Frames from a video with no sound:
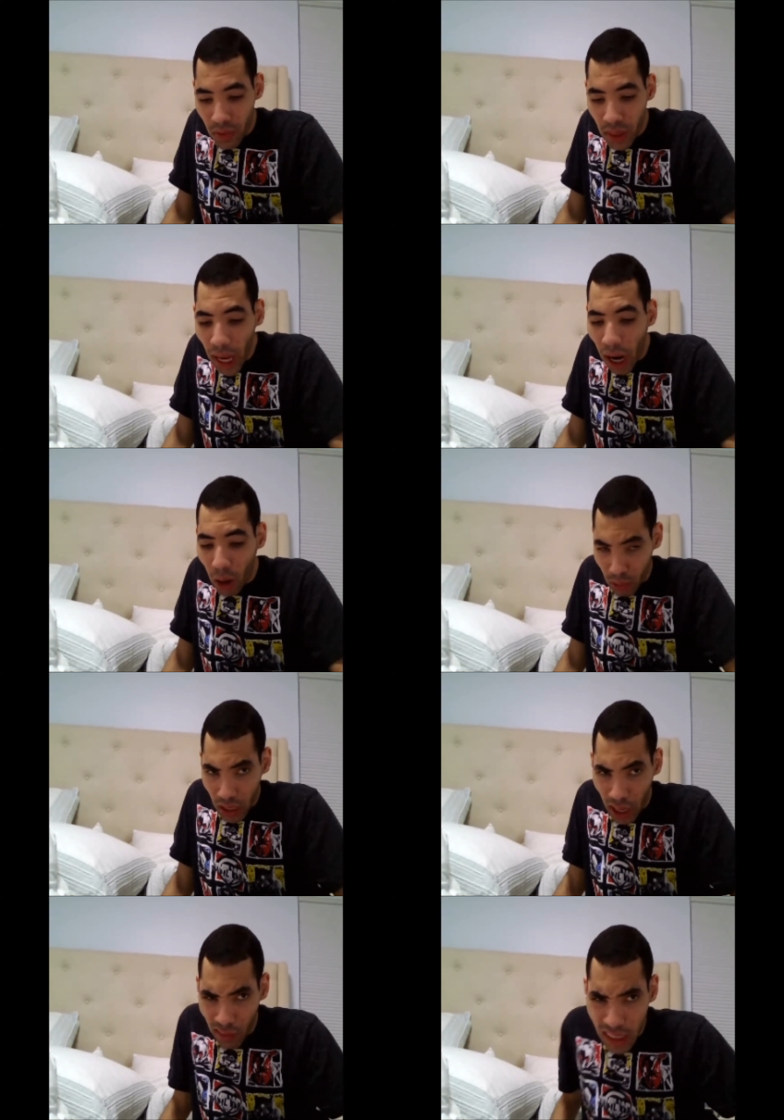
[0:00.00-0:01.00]
Now,
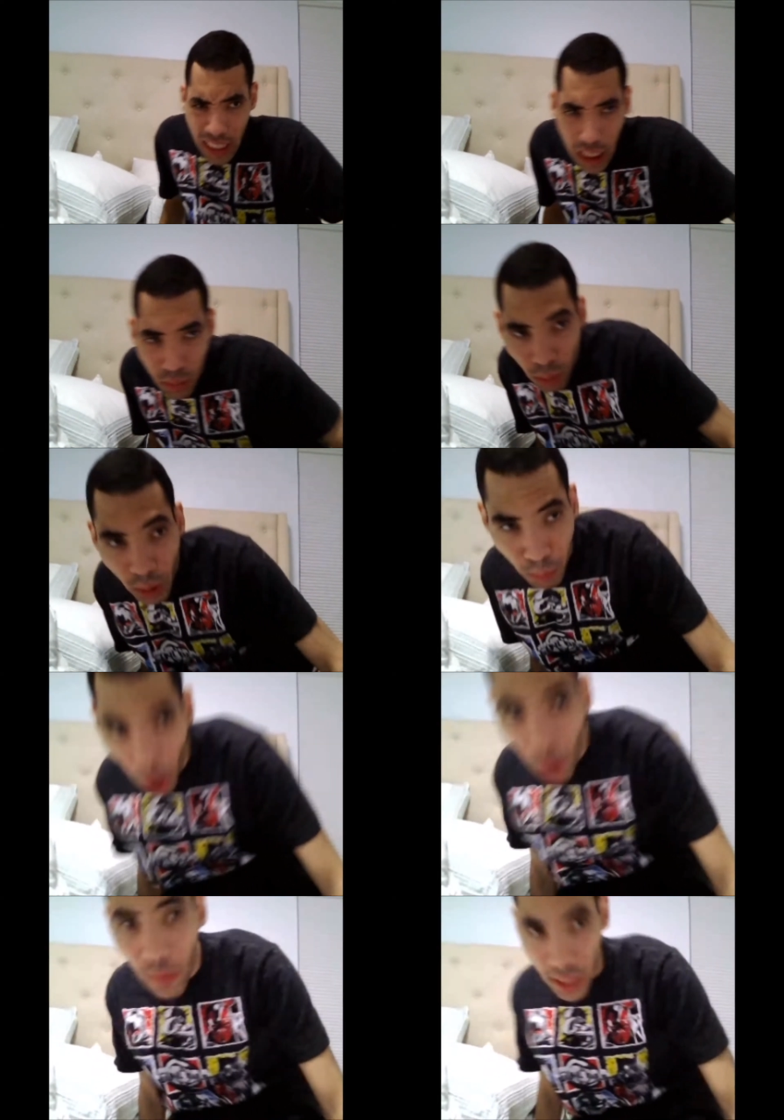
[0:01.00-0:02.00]
am I saying this movie
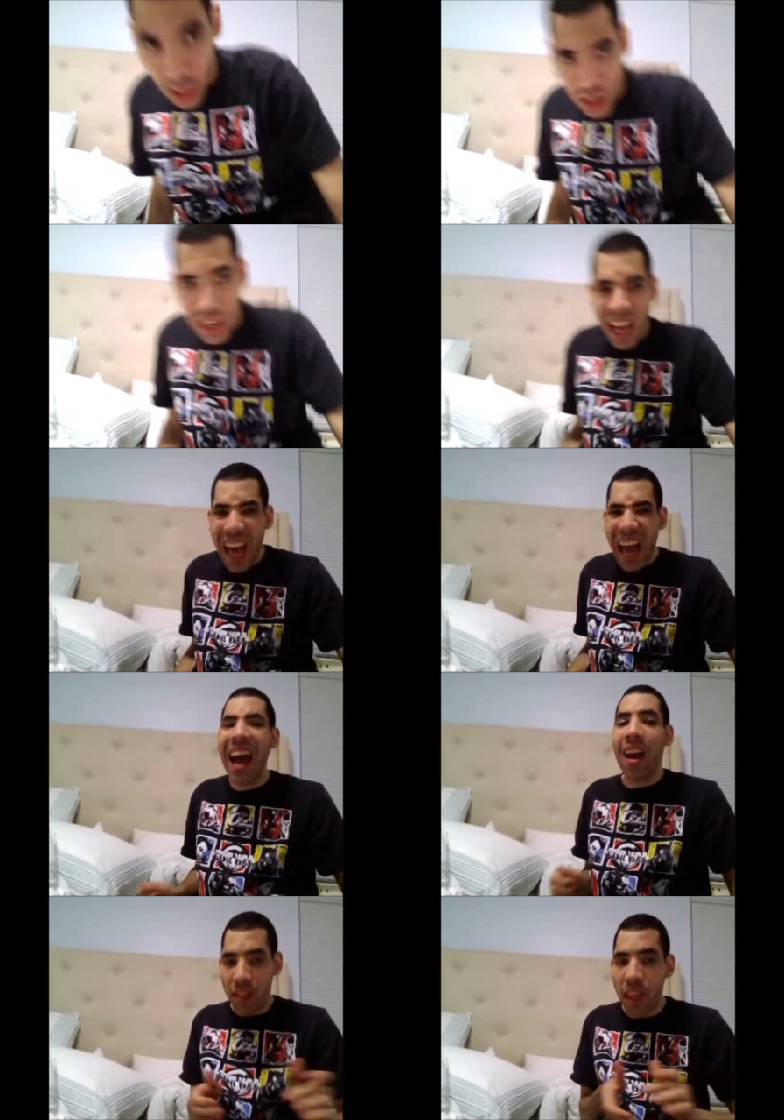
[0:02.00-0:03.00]
perfect?
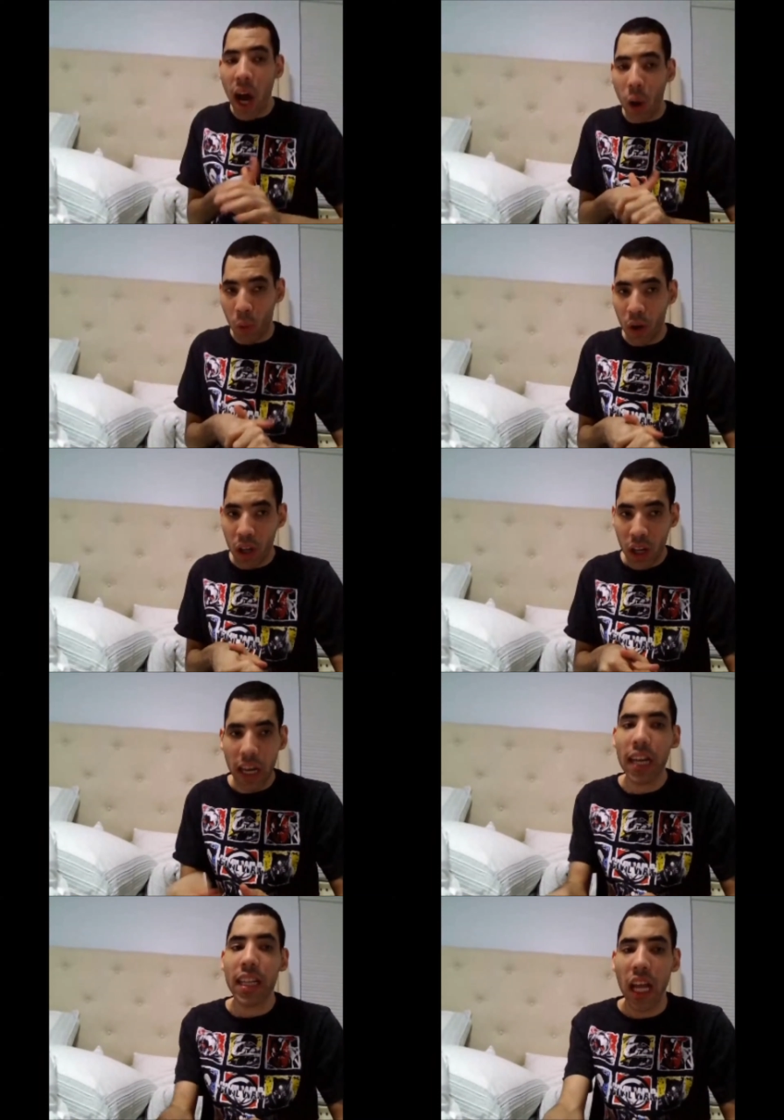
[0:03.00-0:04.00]
No,
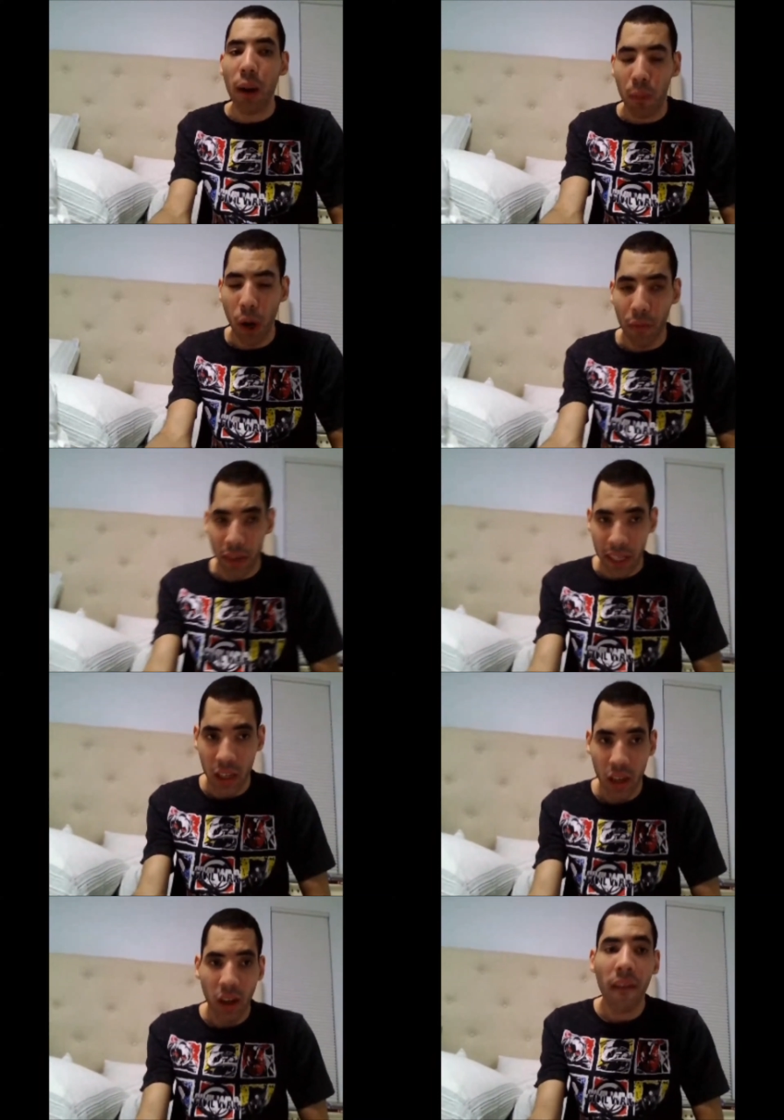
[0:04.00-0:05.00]
it's not perfect.
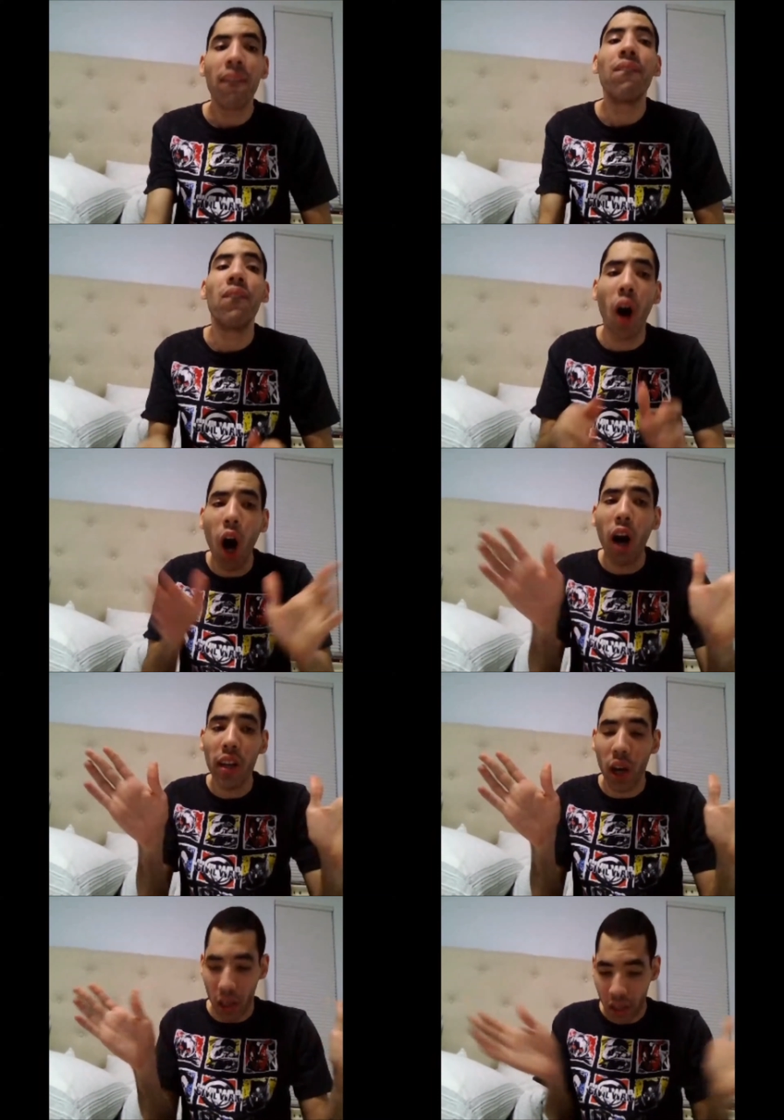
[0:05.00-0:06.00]
Bar
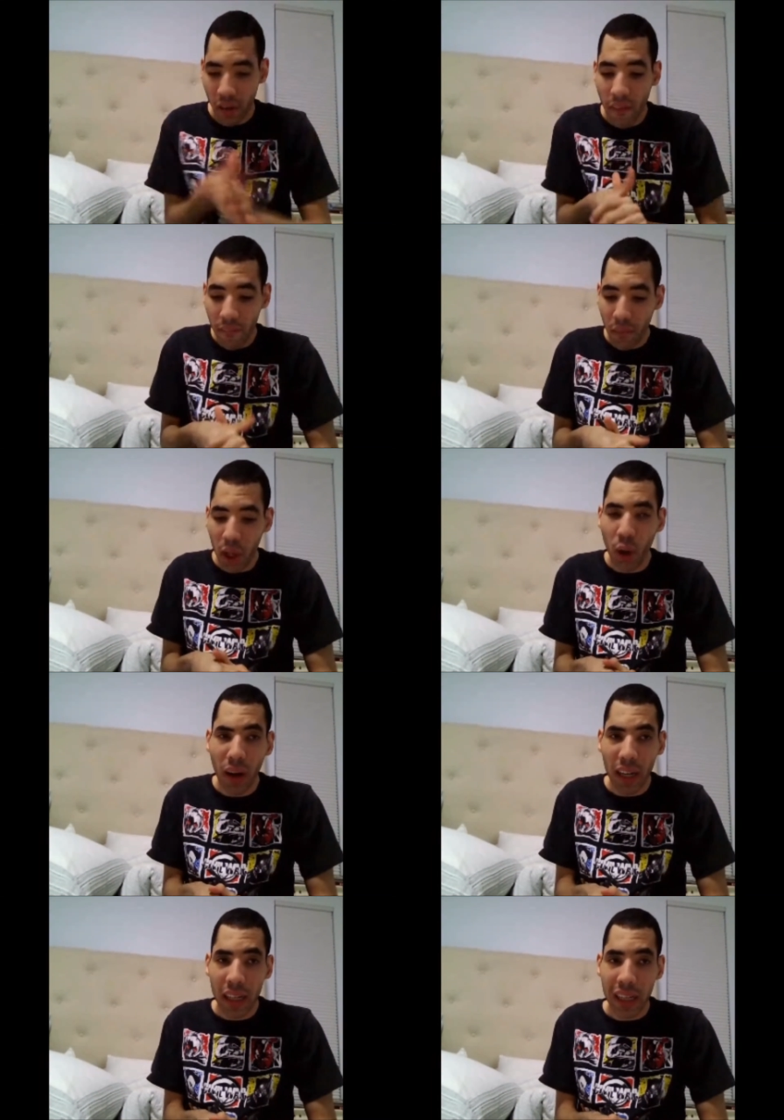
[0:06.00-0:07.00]
none. But you know
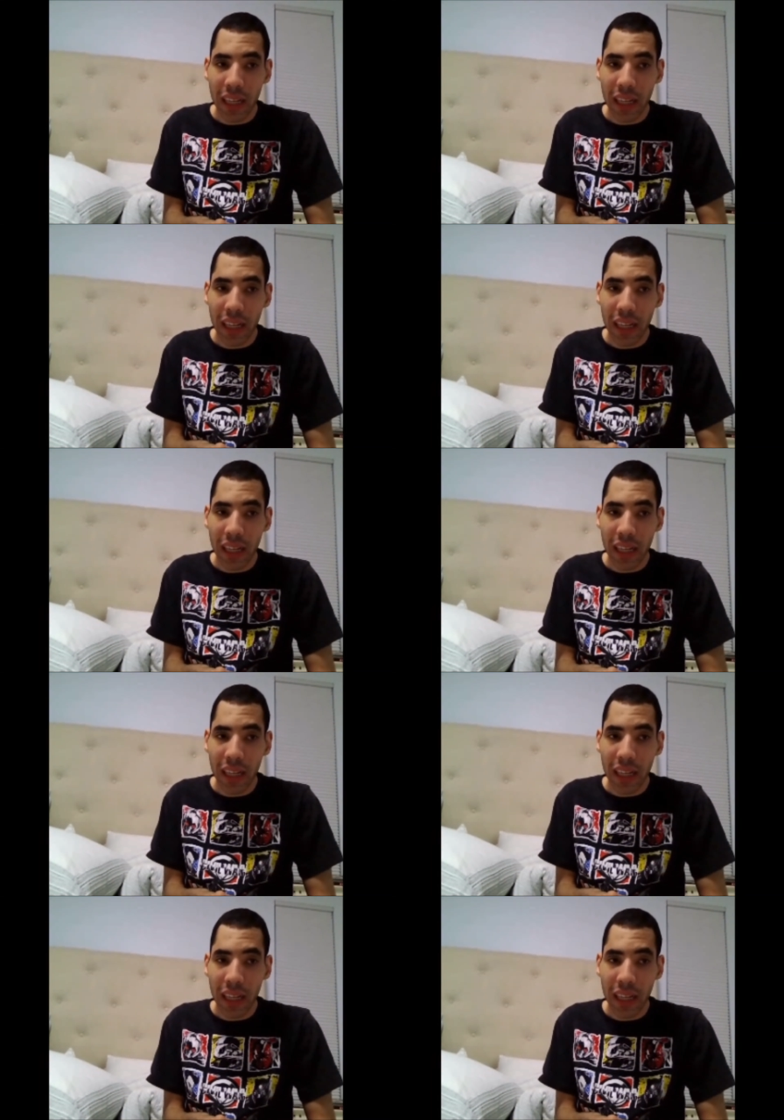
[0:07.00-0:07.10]
what?